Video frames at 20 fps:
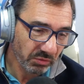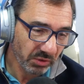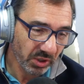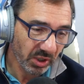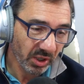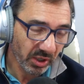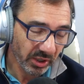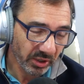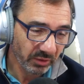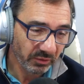do
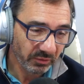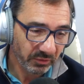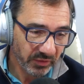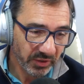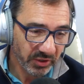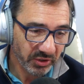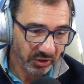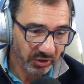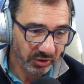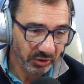rely on
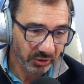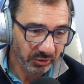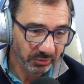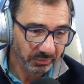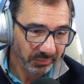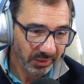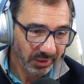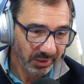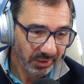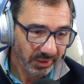
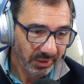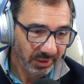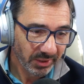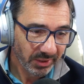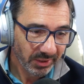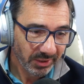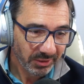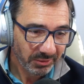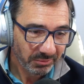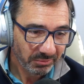physical
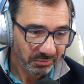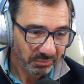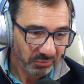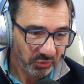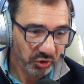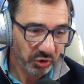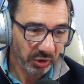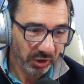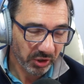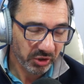
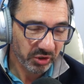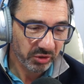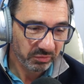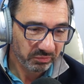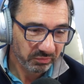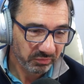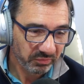trucks